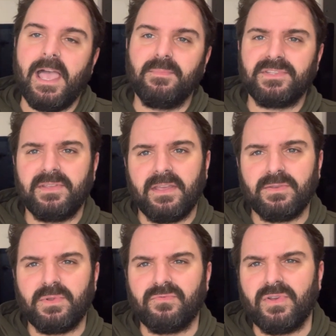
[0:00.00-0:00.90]
So yeah, I don't
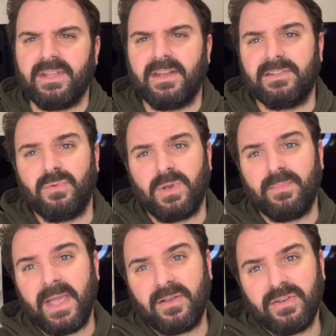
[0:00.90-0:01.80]
want to ruin it, I don't want to
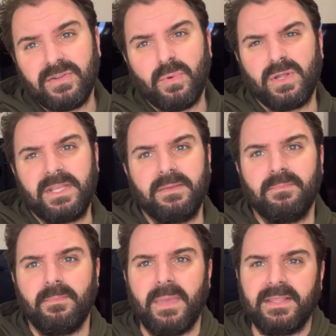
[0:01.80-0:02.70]
bang on, I don't want to
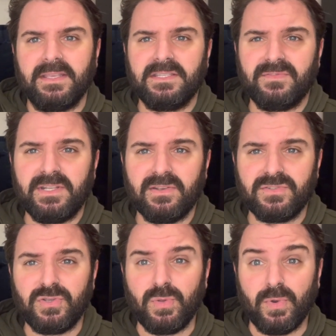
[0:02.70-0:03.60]
make these videos
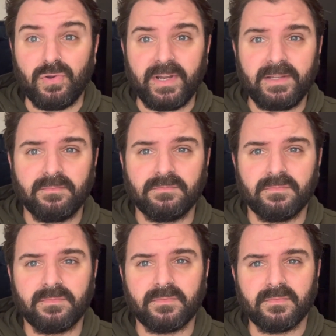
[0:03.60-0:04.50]
too boring.
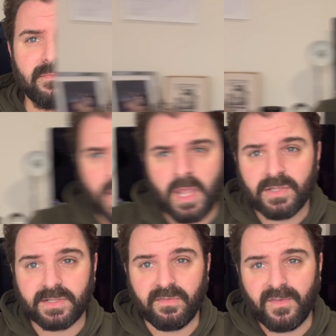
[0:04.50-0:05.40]

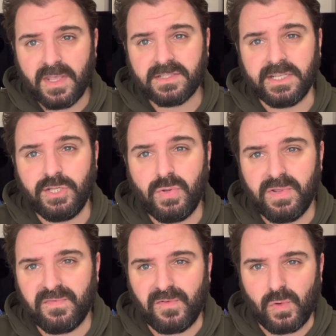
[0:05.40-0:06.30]
So firstly,
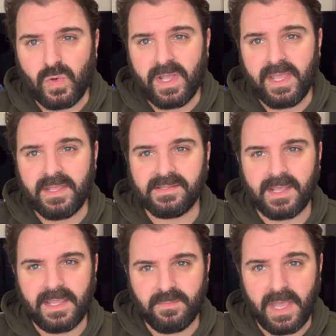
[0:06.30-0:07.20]
unit 4 is
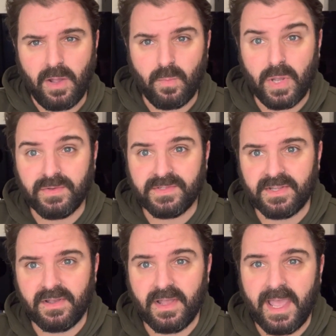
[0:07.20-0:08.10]
about
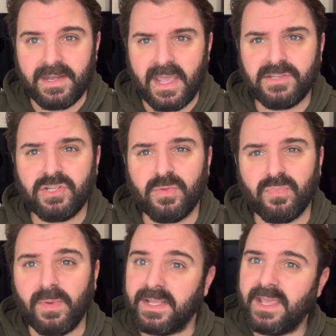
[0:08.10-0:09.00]
Mozart, and as you can
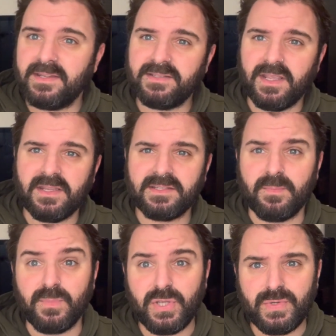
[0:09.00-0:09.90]
probably guess, it is a
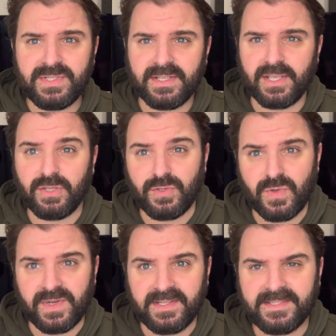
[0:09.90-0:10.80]
music
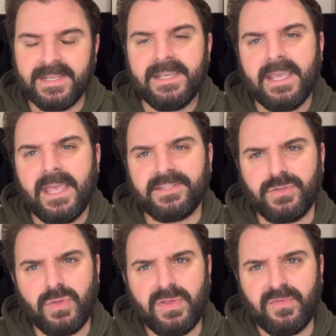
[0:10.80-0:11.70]
unit. So
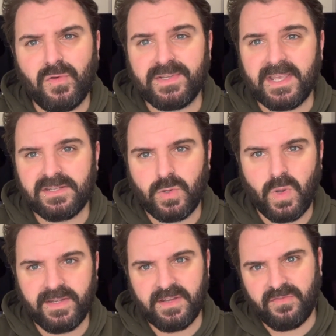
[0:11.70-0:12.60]
unit 4 is actually
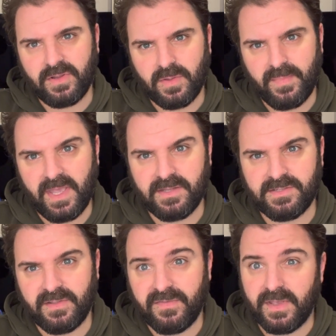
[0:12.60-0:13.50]
quite different compared to
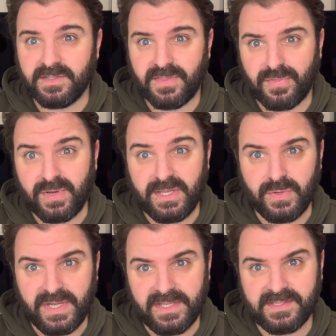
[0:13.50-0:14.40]
the first 3
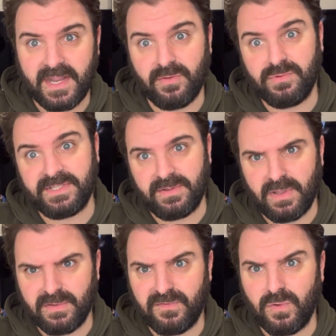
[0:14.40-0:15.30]
units and also
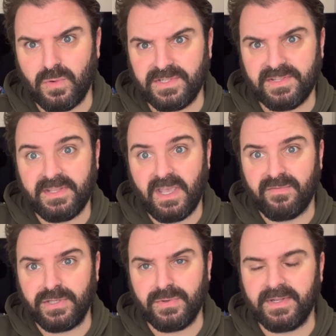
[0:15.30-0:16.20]
going forward to the other
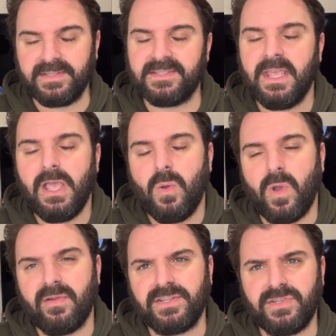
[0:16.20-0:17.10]
units,
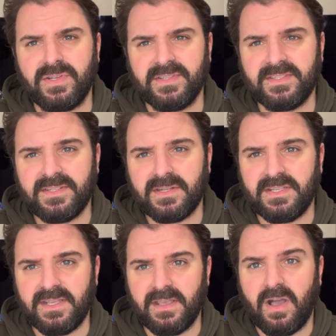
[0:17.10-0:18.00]
whereas you can
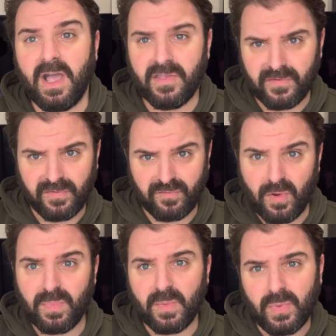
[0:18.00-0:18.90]
study it either
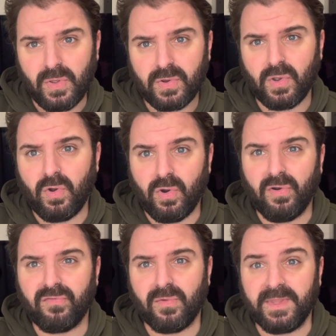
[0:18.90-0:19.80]
from the book or
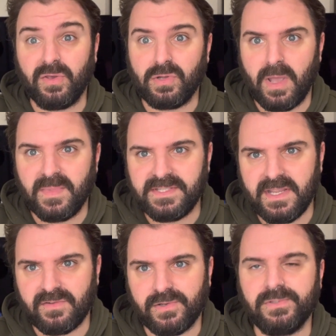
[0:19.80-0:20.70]
from the online
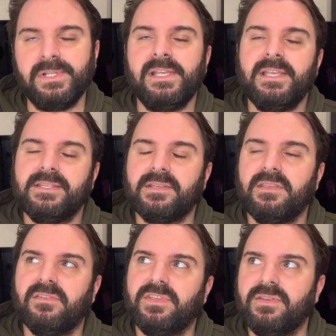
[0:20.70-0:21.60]
material. So the
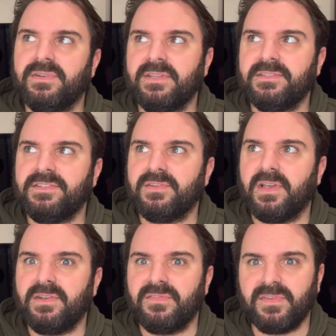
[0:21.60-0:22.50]
other units, you
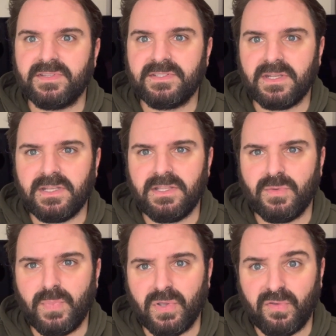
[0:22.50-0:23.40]
kind of study the
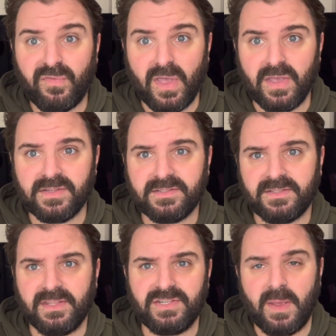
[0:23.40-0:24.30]
book first,
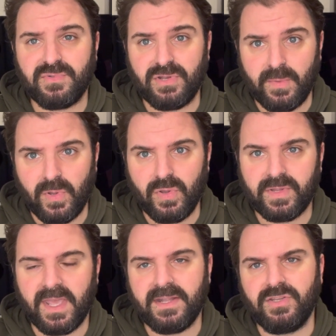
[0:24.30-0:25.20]
the chapter in the book,
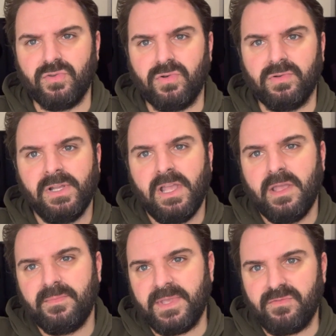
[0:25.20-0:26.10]
and then you'll
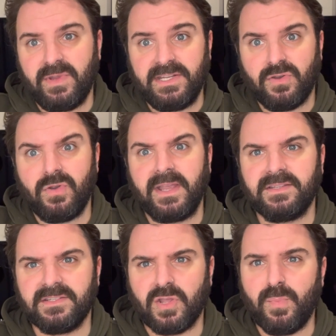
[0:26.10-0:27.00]
be
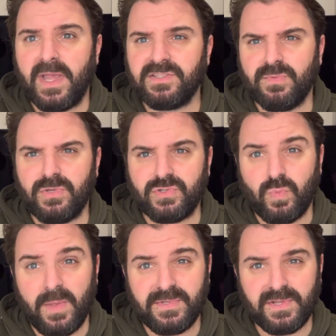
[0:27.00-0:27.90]
redirected to go back to the module
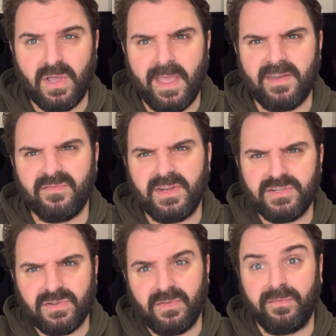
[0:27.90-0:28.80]
website and
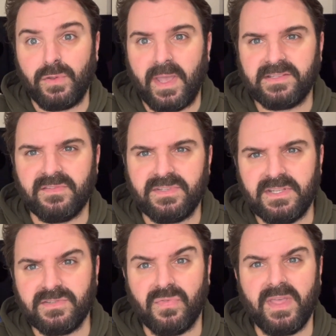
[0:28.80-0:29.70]
finish off a few
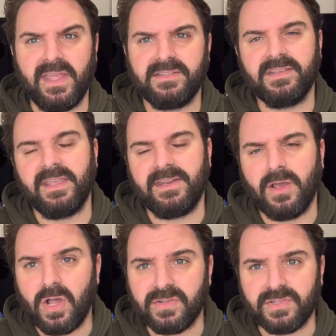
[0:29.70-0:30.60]
activities on there to
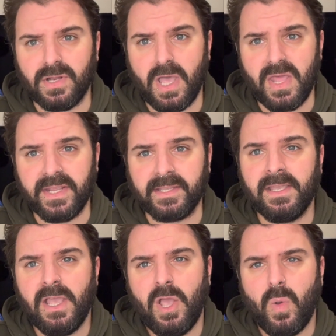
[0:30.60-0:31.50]
enhance your learning.
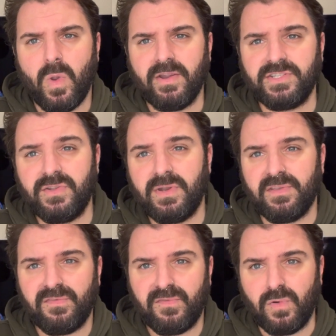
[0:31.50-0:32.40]
Whereas
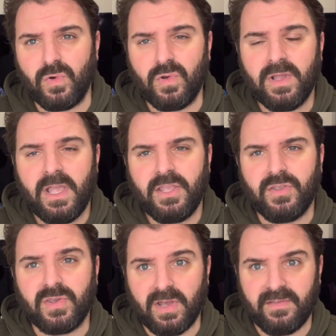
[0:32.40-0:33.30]
unit 4, you
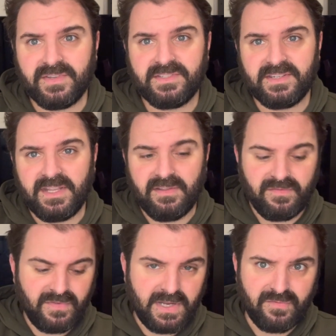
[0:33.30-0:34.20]
can either study it
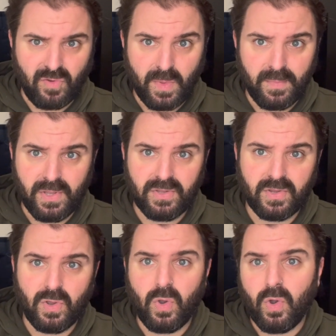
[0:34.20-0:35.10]
fully from the
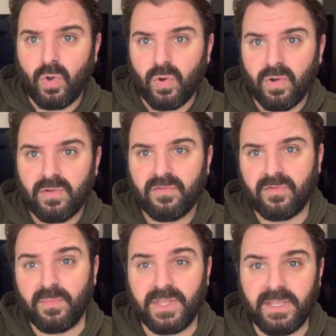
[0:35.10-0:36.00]
book or
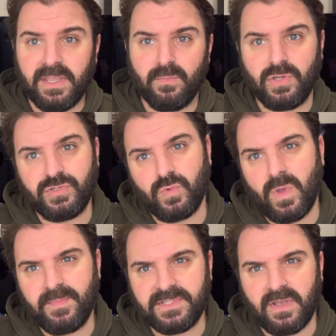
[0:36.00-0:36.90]
from the module
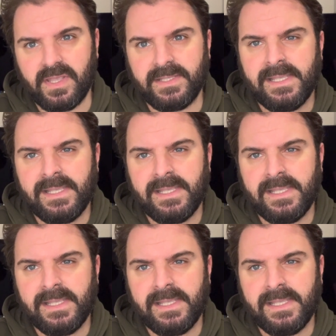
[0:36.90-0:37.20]
website.